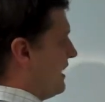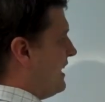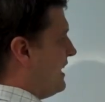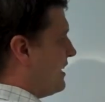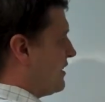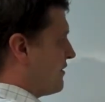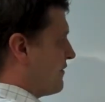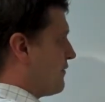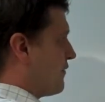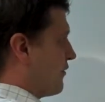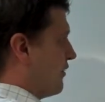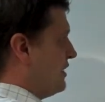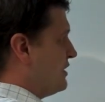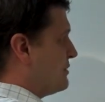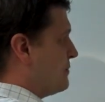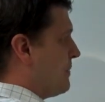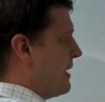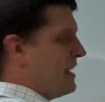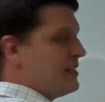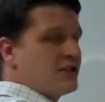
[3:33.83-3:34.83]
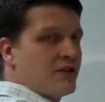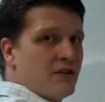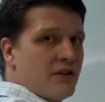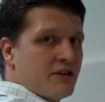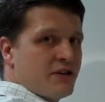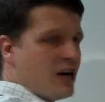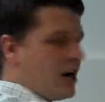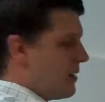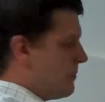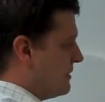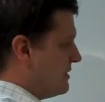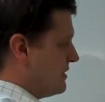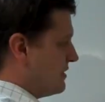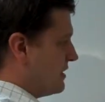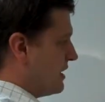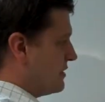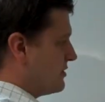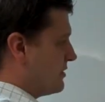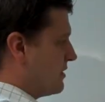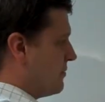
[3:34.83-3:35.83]
length for its base on the top as
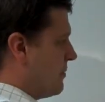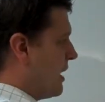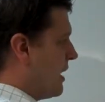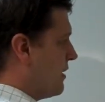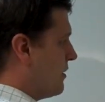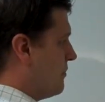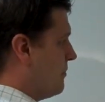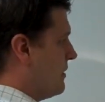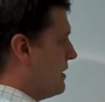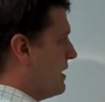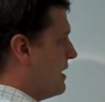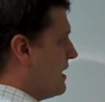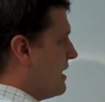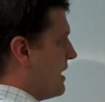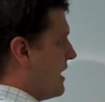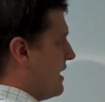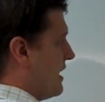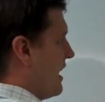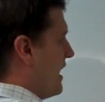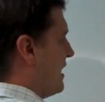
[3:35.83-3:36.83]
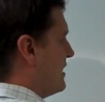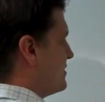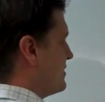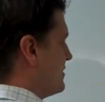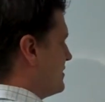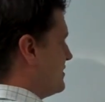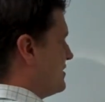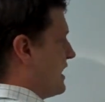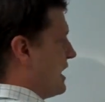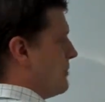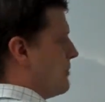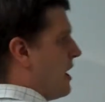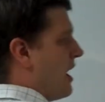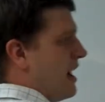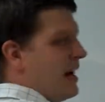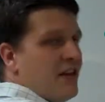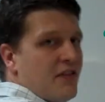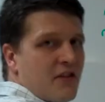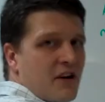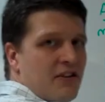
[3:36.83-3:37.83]
it does on the bottom, and it has the same
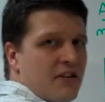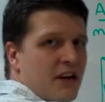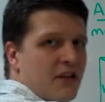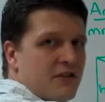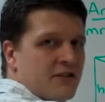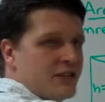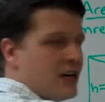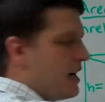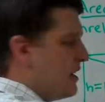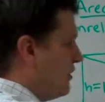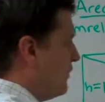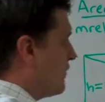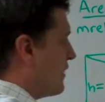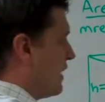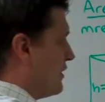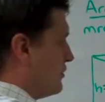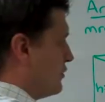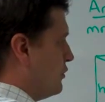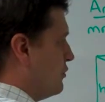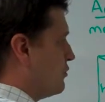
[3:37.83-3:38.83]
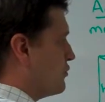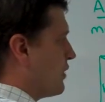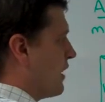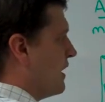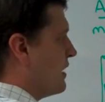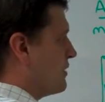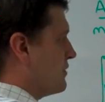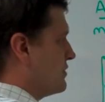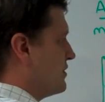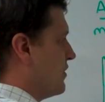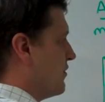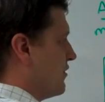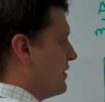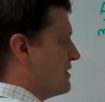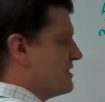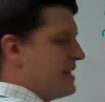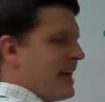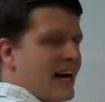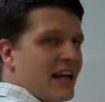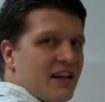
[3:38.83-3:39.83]
height on the other side, you've got two triangles that are
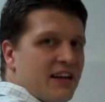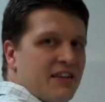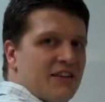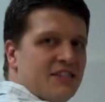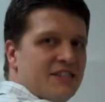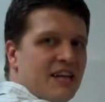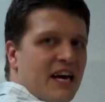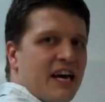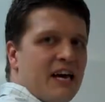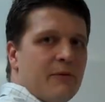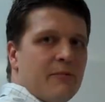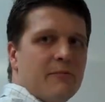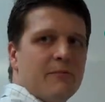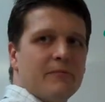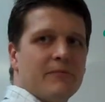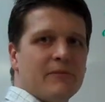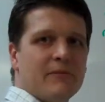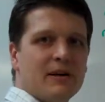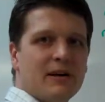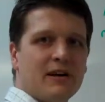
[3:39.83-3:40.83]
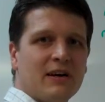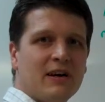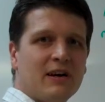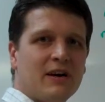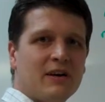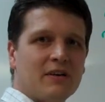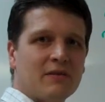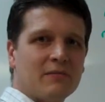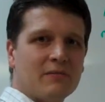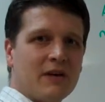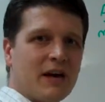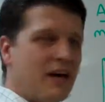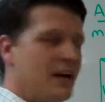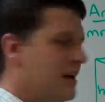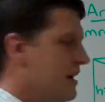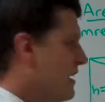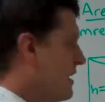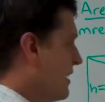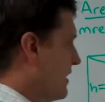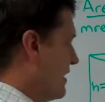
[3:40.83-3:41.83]
exactly the same.
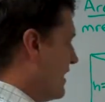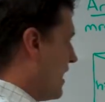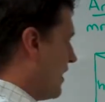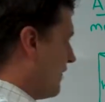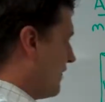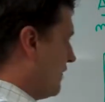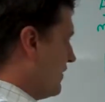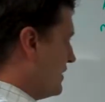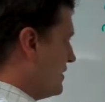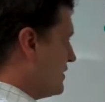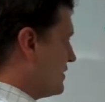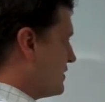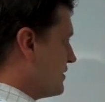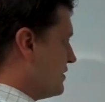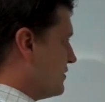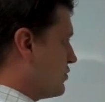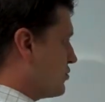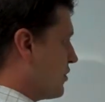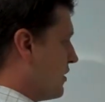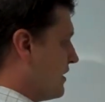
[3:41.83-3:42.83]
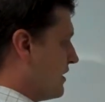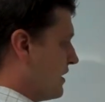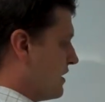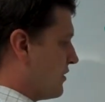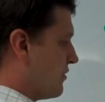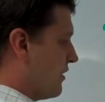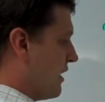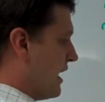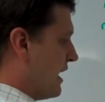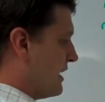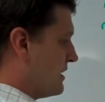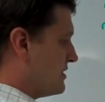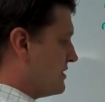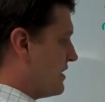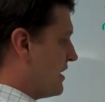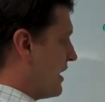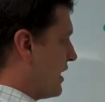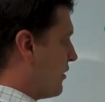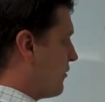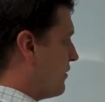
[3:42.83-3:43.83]
Okay? Now, this triangle has
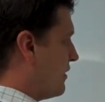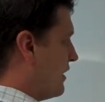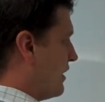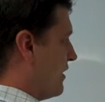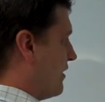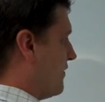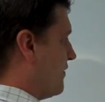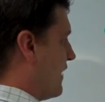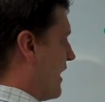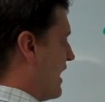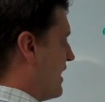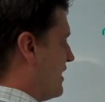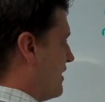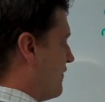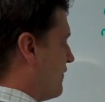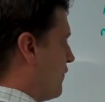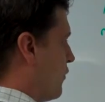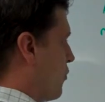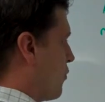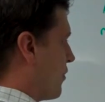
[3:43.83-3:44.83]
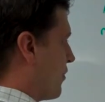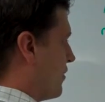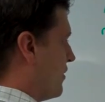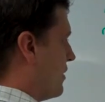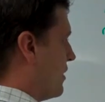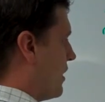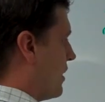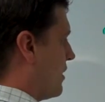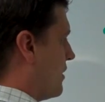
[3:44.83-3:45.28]
the area of 84.